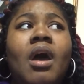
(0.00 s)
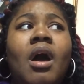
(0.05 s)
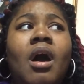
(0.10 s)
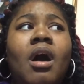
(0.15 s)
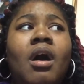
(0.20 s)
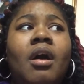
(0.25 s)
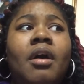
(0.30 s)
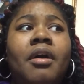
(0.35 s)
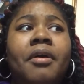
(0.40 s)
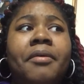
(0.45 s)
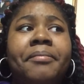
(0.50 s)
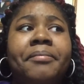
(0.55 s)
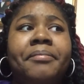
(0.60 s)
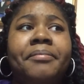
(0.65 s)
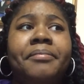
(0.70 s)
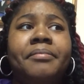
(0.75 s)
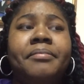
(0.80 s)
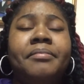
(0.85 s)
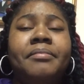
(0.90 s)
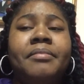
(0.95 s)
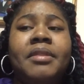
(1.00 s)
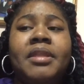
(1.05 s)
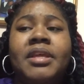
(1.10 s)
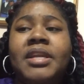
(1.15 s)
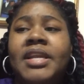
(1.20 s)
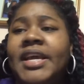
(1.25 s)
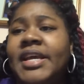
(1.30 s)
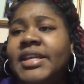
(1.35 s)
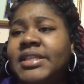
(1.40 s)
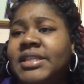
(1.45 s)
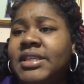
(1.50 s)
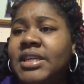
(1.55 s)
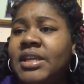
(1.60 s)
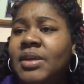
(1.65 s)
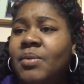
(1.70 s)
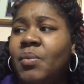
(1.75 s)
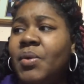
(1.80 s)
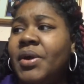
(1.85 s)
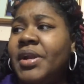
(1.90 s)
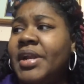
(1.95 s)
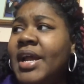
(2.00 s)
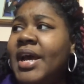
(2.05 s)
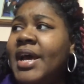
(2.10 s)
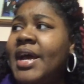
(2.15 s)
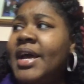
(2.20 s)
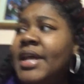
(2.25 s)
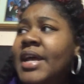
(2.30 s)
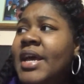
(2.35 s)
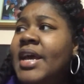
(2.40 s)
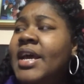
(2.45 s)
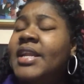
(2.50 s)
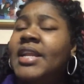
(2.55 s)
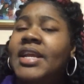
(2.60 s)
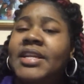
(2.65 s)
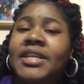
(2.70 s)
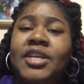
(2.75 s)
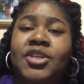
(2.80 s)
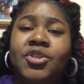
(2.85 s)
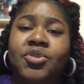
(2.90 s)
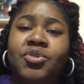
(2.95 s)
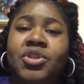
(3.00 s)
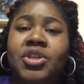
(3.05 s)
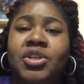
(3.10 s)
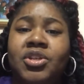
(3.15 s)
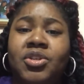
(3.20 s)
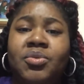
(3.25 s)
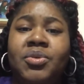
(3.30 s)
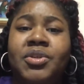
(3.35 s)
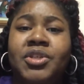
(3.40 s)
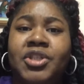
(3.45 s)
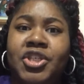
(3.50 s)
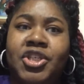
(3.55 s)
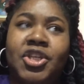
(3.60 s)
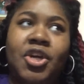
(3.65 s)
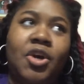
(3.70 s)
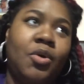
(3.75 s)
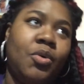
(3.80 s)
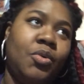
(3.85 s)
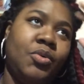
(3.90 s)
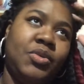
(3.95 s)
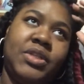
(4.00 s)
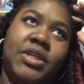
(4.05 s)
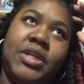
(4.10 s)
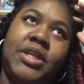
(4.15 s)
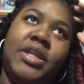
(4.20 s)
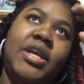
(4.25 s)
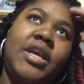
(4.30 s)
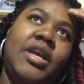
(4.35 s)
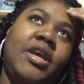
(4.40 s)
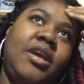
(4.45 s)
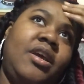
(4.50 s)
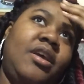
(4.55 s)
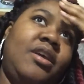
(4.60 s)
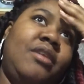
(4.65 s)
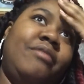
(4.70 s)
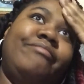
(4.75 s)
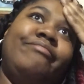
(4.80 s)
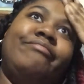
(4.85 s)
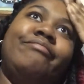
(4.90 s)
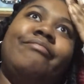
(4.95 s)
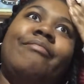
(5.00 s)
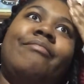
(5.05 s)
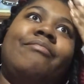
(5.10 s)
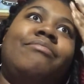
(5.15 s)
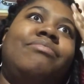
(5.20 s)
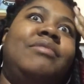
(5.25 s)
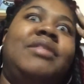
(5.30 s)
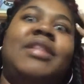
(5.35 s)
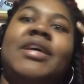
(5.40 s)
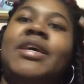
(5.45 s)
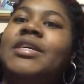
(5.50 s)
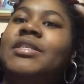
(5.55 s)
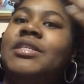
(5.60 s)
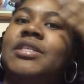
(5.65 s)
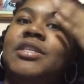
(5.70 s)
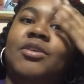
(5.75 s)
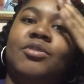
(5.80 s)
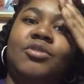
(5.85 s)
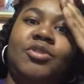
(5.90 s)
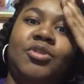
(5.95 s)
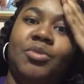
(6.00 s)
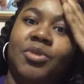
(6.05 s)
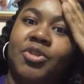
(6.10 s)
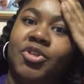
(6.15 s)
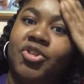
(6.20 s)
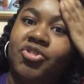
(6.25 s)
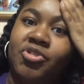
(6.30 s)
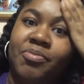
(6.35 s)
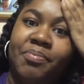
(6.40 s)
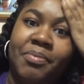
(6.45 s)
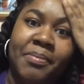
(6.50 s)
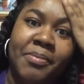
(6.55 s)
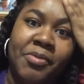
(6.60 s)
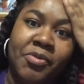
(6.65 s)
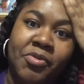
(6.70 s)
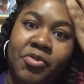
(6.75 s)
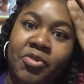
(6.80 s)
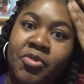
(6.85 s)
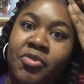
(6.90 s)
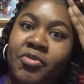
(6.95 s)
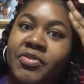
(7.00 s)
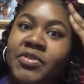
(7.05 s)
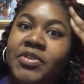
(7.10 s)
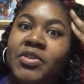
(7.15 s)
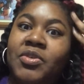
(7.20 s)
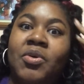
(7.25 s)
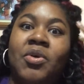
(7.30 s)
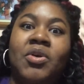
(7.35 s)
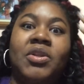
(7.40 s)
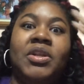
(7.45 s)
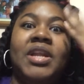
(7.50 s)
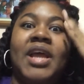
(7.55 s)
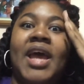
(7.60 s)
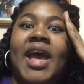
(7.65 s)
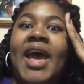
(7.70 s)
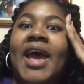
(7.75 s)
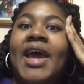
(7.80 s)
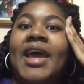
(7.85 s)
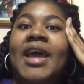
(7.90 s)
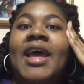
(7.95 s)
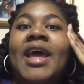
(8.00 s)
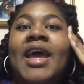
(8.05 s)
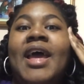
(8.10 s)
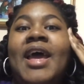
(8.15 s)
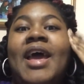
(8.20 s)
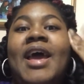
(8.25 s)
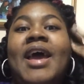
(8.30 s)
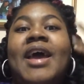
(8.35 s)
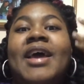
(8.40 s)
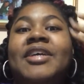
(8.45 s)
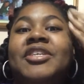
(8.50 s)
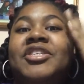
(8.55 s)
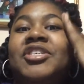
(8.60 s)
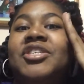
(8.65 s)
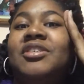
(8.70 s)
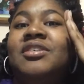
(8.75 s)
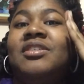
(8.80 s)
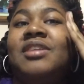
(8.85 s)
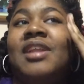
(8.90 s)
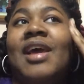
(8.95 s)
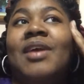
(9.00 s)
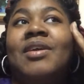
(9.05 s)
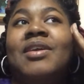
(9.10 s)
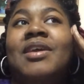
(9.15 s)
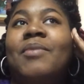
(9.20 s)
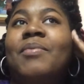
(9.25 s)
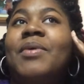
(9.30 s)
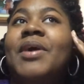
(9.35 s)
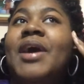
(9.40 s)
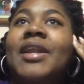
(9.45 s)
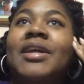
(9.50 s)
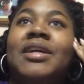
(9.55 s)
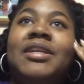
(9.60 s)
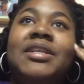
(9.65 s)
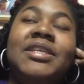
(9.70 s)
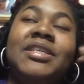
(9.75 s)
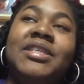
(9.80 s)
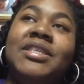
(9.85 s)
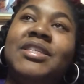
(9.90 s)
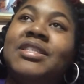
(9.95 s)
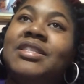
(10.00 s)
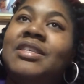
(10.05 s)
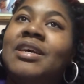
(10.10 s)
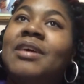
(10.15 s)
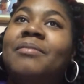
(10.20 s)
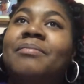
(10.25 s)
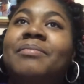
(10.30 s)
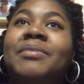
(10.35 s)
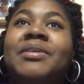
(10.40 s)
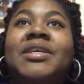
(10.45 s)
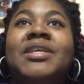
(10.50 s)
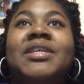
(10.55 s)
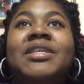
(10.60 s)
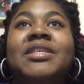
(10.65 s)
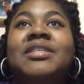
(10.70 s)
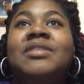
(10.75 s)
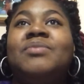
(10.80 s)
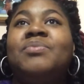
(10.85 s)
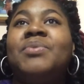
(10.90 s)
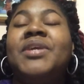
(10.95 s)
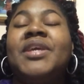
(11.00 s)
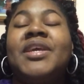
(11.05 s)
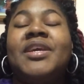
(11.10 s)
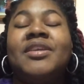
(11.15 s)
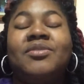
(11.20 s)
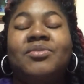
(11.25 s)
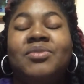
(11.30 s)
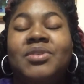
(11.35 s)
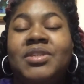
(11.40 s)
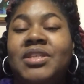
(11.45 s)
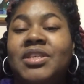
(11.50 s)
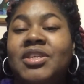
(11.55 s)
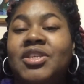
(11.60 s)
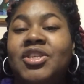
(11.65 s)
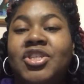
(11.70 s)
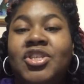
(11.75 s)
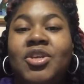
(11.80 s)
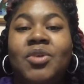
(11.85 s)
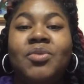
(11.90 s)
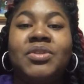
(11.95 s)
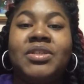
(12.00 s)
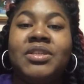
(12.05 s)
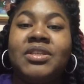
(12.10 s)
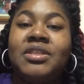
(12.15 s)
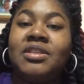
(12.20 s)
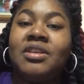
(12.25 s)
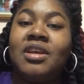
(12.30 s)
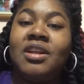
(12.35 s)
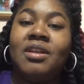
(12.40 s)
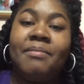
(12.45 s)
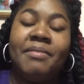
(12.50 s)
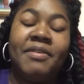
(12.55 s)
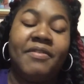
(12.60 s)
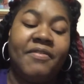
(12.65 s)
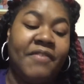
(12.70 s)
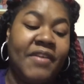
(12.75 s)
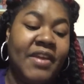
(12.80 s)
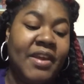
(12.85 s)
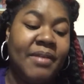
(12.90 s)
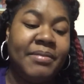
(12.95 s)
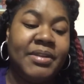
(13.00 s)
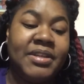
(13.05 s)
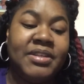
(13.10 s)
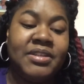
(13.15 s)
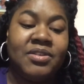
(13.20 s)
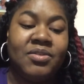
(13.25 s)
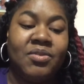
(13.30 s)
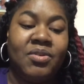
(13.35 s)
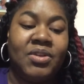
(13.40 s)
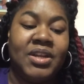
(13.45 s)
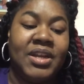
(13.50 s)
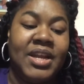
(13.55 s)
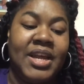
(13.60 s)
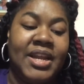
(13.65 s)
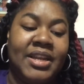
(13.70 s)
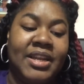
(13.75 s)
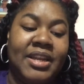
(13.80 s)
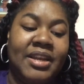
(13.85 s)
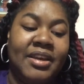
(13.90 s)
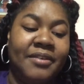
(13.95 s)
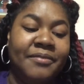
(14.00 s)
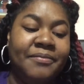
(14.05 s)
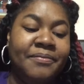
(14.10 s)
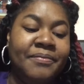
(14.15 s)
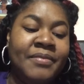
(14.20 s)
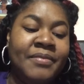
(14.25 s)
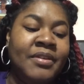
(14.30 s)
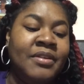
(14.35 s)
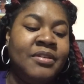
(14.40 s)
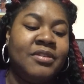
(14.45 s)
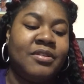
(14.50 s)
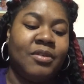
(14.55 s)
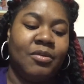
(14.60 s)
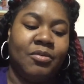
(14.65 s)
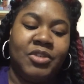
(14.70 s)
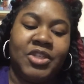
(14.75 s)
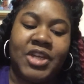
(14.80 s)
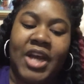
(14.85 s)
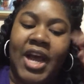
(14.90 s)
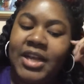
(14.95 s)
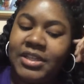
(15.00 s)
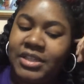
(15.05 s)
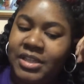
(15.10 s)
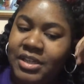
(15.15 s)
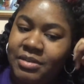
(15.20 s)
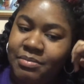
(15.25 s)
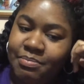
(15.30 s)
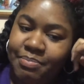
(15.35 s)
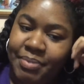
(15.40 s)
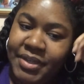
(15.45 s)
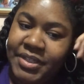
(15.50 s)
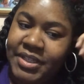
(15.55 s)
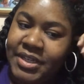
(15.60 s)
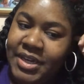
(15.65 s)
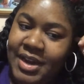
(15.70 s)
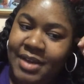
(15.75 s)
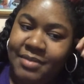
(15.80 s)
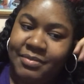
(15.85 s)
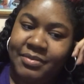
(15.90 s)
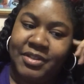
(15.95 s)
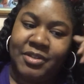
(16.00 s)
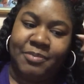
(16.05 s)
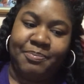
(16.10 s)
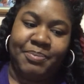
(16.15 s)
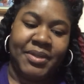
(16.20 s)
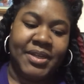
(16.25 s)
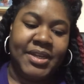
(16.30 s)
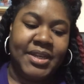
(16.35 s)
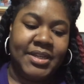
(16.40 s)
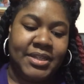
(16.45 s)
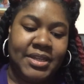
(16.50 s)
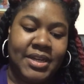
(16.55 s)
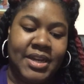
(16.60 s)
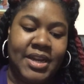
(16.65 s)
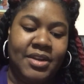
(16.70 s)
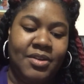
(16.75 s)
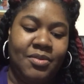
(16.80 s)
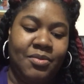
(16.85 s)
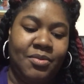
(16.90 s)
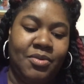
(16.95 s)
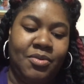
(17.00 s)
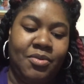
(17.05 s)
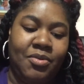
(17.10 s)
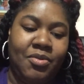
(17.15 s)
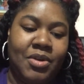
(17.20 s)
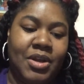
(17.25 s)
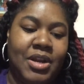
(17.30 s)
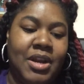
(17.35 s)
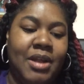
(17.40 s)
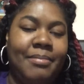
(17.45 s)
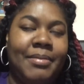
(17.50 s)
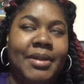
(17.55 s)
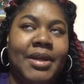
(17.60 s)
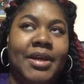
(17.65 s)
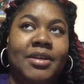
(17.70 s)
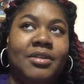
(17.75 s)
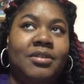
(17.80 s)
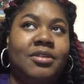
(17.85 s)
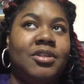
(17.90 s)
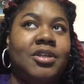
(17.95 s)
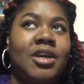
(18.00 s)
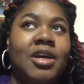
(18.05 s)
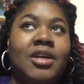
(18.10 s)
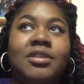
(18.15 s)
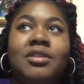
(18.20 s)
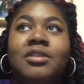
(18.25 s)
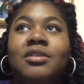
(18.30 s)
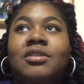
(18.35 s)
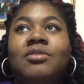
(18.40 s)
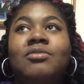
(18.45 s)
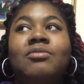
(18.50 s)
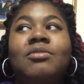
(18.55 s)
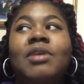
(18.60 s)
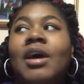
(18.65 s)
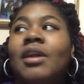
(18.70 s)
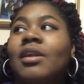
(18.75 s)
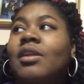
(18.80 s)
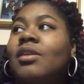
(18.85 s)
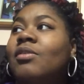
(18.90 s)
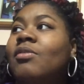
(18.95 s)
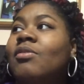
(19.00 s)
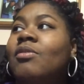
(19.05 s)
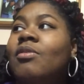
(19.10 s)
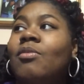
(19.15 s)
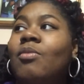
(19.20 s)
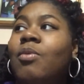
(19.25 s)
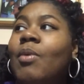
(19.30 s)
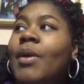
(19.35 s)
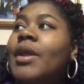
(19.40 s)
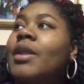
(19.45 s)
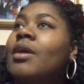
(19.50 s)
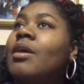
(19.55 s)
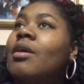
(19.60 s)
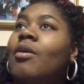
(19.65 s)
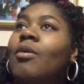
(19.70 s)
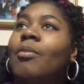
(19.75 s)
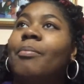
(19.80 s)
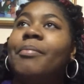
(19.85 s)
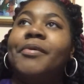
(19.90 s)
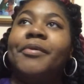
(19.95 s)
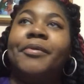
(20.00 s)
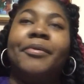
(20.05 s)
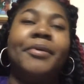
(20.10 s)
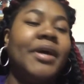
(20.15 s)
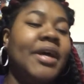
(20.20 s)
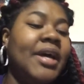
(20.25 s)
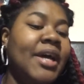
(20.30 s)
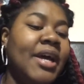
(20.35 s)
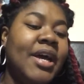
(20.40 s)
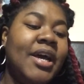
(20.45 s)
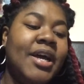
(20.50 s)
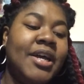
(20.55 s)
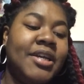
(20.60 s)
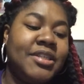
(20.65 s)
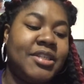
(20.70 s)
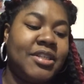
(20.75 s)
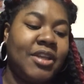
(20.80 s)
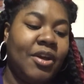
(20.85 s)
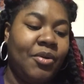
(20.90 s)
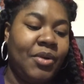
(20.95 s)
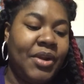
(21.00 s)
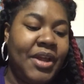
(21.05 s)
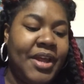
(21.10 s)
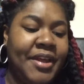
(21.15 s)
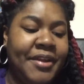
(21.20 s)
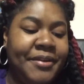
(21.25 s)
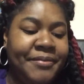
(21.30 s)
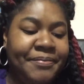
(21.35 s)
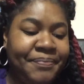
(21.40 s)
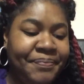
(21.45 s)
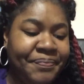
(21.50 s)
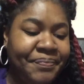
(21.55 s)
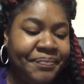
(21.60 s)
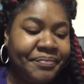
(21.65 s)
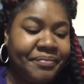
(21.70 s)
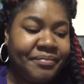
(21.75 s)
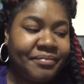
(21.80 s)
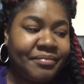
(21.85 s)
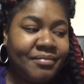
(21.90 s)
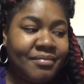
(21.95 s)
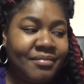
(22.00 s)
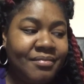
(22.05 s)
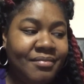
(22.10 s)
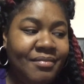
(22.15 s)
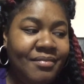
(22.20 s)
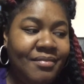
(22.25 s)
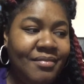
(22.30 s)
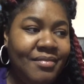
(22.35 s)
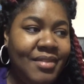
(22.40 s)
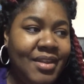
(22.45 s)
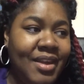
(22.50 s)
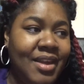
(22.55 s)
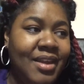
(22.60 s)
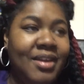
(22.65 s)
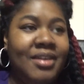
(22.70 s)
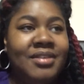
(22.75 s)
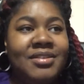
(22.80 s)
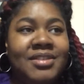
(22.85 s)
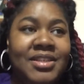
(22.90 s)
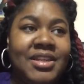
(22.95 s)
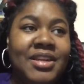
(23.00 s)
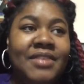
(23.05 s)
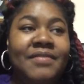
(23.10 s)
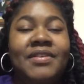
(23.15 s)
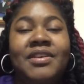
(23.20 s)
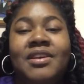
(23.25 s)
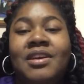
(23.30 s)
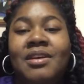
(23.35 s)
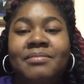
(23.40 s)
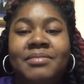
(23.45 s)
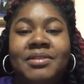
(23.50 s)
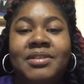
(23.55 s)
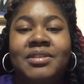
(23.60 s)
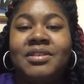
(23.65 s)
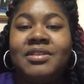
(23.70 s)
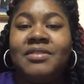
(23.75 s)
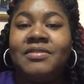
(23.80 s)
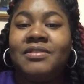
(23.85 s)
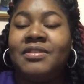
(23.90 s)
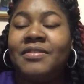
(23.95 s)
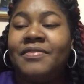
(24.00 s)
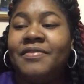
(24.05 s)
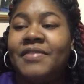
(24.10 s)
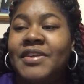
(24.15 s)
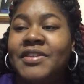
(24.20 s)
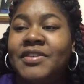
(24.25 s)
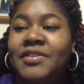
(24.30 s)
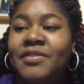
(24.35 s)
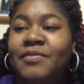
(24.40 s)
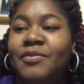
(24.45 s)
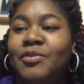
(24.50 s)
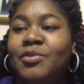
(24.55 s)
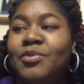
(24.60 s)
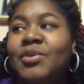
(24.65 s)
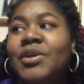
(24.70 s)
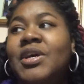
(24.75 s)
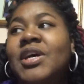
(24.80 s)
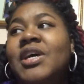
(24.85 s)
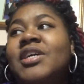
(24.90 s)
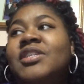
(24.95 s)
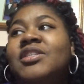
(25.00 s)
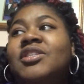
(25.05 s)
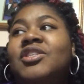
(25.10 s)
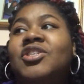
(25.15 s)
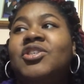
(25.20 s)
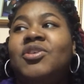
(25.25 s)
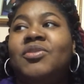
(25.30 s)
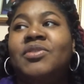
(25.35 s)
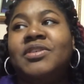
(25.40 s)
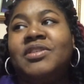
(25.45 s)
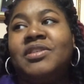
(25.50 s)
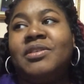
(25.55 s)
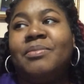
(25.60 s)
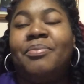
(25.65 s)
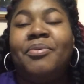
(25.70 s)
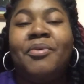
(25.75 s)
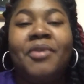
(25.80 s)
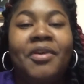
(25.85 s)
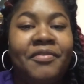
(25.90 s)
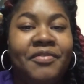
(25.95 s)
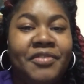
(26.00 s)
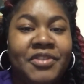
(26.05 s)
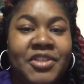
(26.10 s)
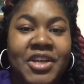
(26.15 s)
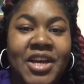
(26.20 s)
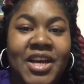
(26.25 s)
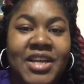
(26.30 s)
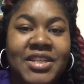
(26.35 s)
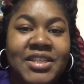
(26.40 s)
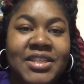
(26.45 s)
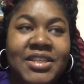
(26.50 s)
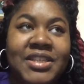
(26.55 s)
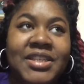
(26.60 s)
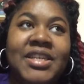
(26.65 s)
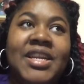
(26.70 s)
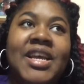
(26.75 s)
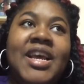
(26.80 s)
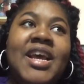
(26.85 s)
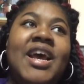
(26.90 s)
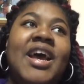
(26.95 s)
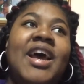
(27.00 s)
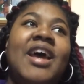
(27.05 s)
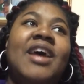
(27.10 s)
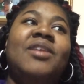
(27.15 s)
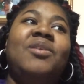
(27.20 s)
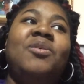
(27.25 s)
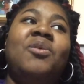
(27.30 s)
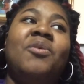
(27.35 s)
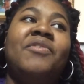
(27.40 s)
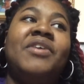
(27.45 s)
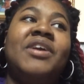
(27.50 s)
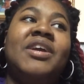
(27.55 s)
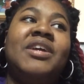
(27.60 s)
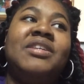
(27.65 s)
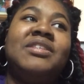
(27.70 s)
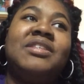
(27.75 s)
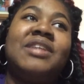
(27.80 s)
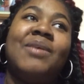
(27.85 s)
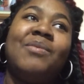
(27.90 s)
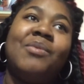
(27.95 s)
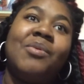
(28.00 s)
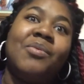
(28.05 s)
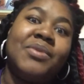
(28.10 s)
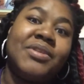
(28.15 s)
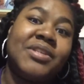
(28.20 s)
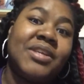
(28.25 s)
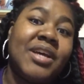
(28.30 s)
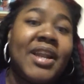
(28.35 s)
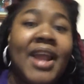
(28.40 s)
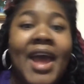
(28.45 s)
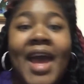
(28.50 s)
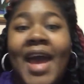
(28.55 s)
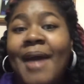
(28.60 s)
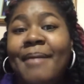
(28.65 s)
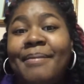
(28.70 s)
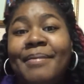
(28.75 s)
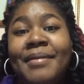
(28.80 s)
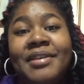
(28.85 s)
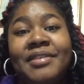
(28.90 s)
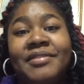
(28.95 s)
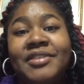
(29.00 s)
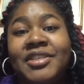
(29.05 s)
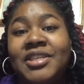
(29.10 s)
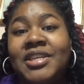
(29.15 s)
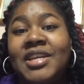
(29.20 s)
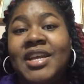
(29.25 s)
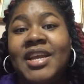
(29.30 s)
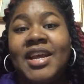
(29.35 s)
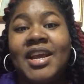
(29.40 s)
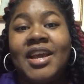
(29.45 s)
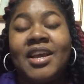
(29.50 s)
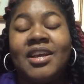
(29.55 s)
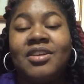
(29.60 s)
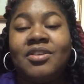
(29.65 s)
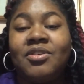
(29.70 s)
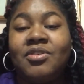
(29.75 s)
the dancing and whatnot that they usually do in the shows. And they're still doing stripper moves and all of that. And she's like, yeah, we got to clean this up because we can't do this in the show since it's going to be families and all of that there. So Joseline busting out in splits and they doing all, and I'm like, Joseline, you got a long way to go, boo. So then Stevie comes to the festival to show his support for Joseline, and Lorianne is like, well, what's gonna happen if she can't,